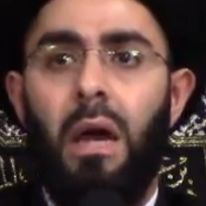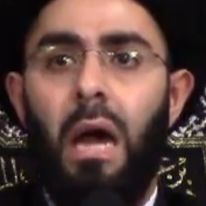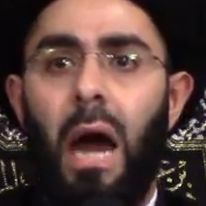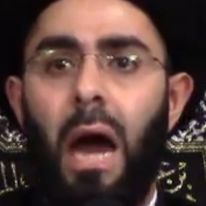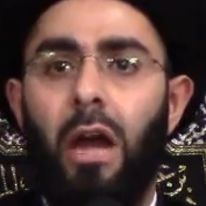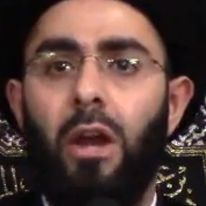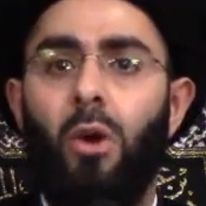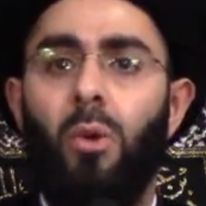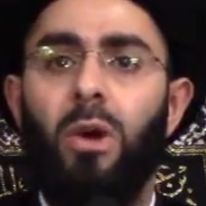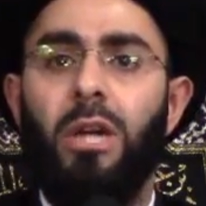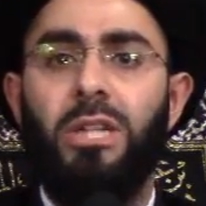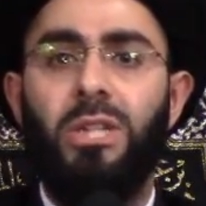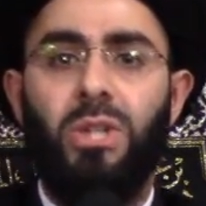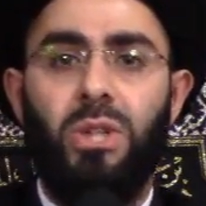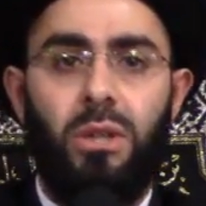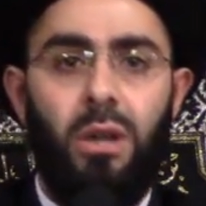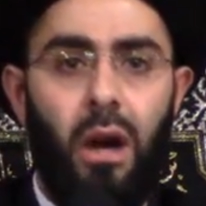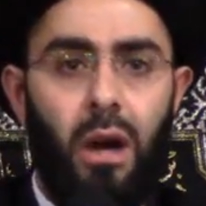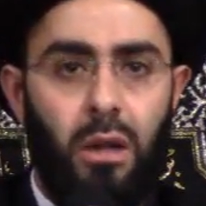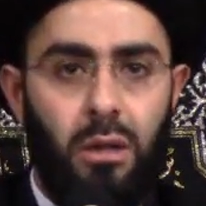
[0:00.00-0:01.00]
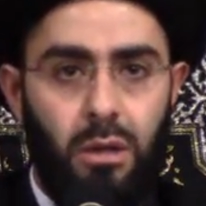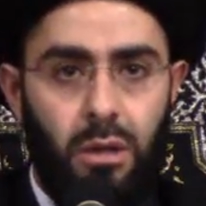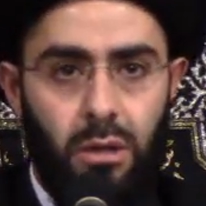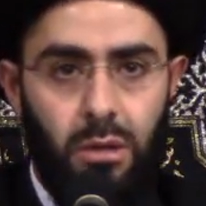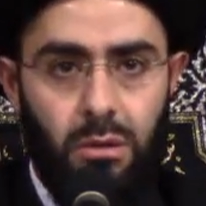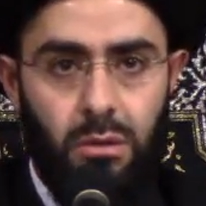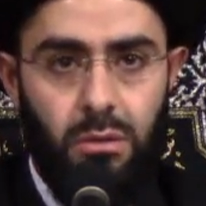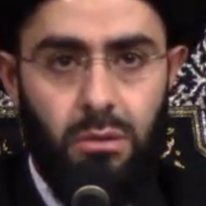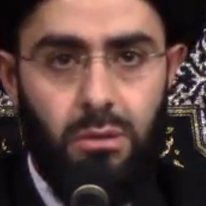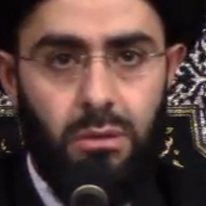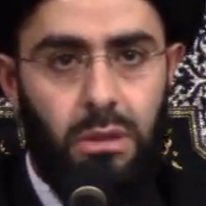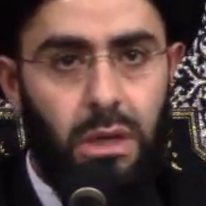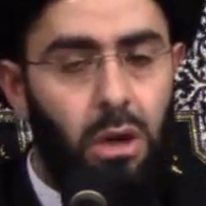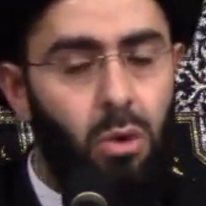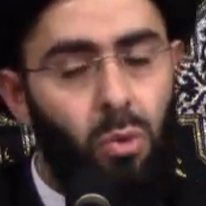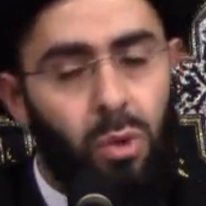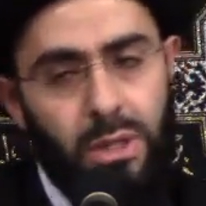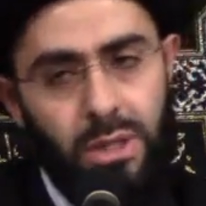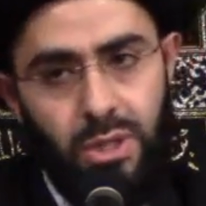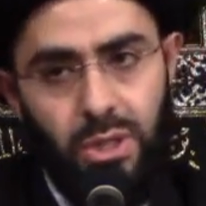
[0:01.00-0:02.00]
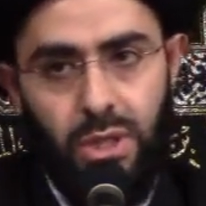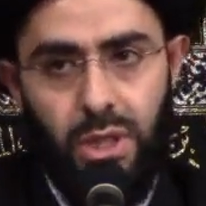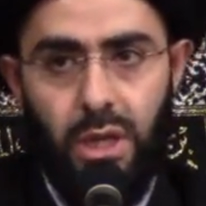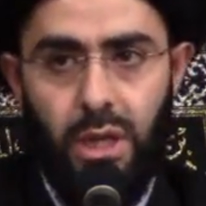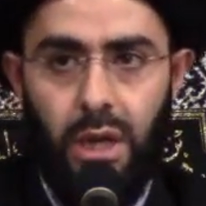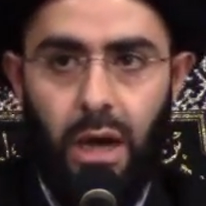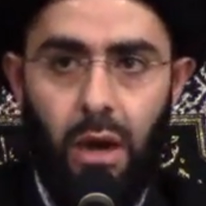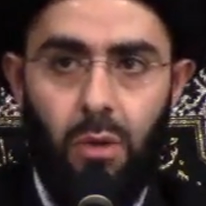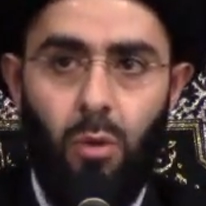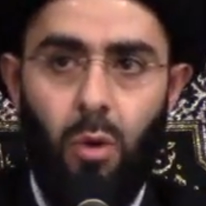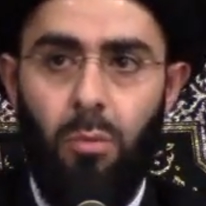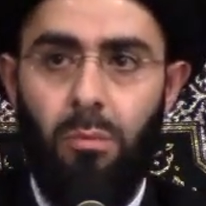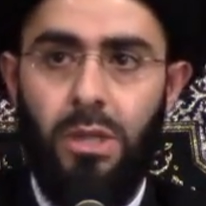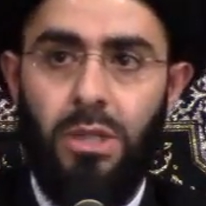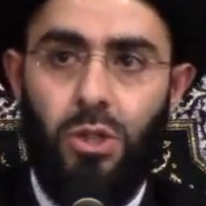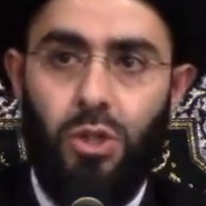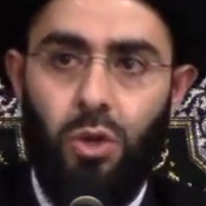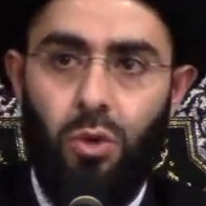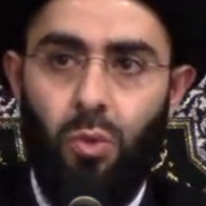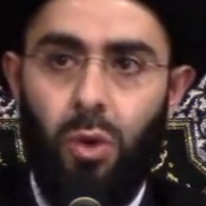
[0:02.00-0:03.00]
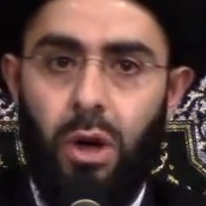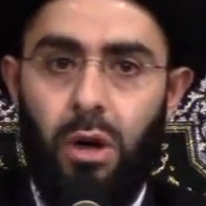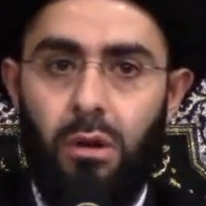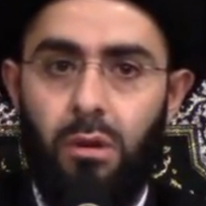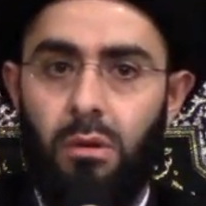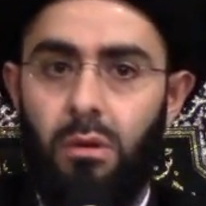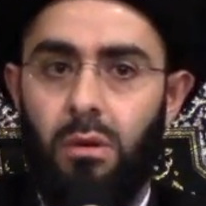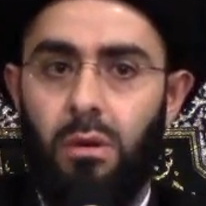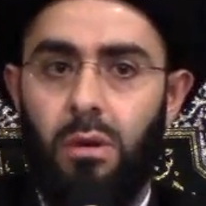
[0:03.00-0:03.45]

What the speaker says: I know a scholar in one city, I won't mention where.